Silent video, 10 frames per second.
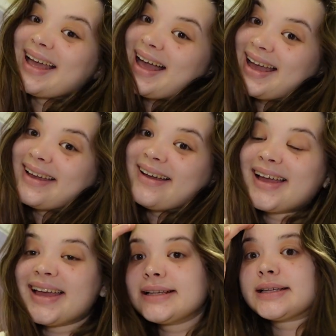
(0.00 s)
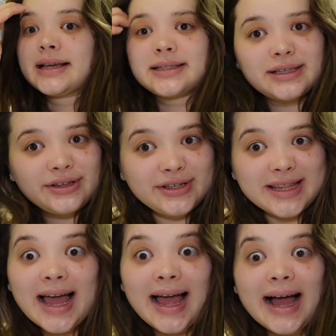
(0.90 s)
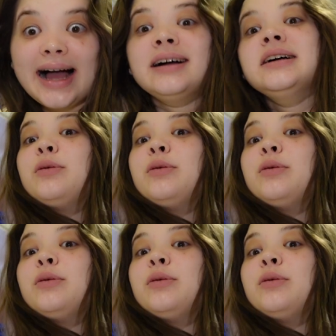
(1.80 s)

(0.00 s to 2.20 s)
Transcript: Hi guys, excuse the hair,